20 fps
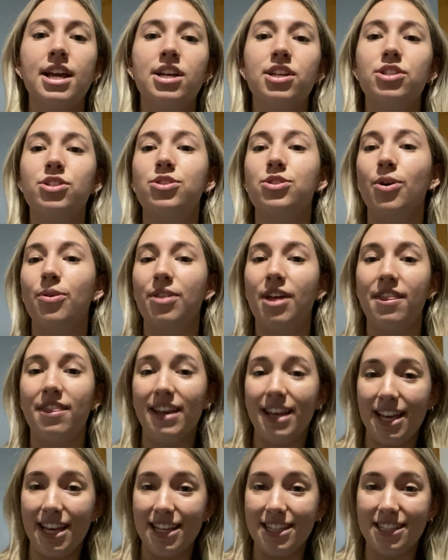So then
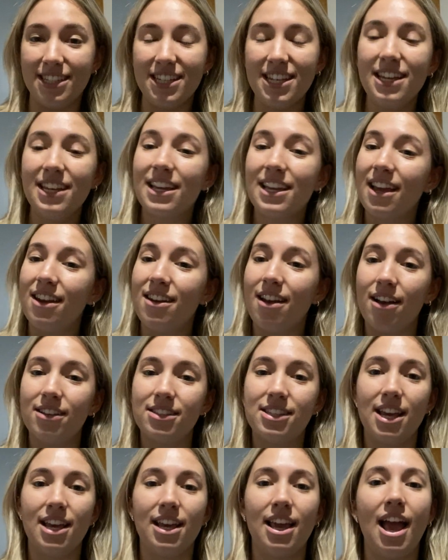the ED cannot
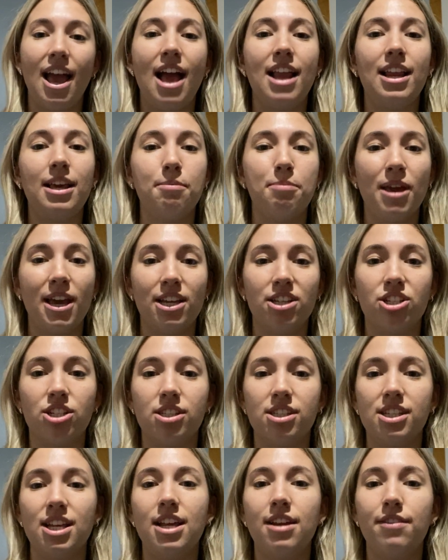take any
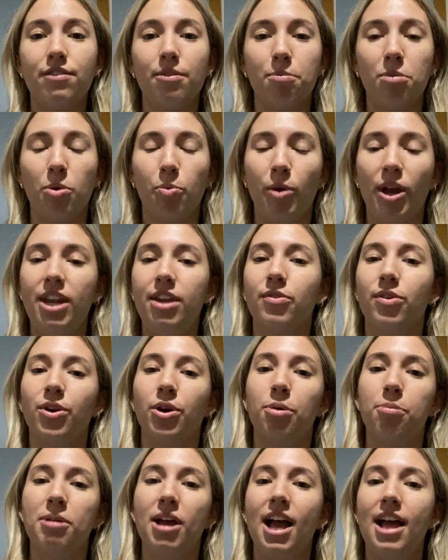patients in from the waiting
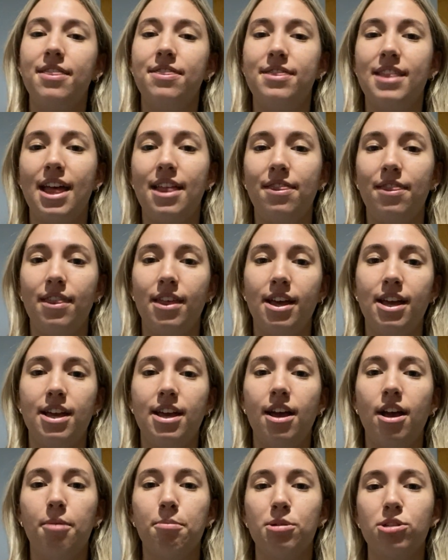room, and then the
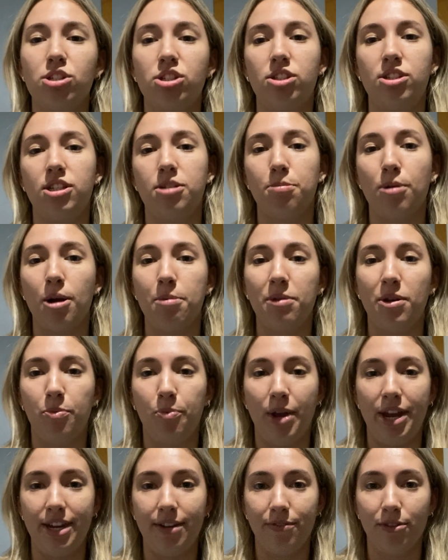emergency department
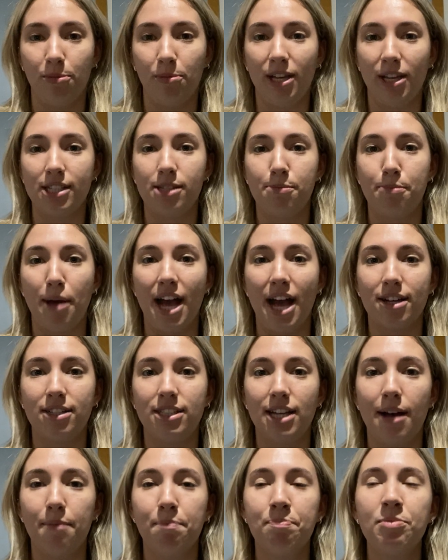waiting room gets backed
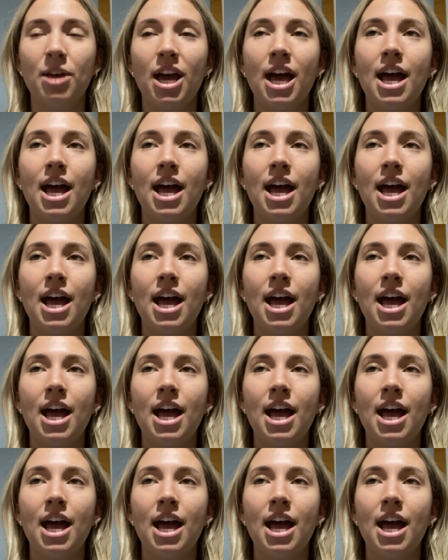up.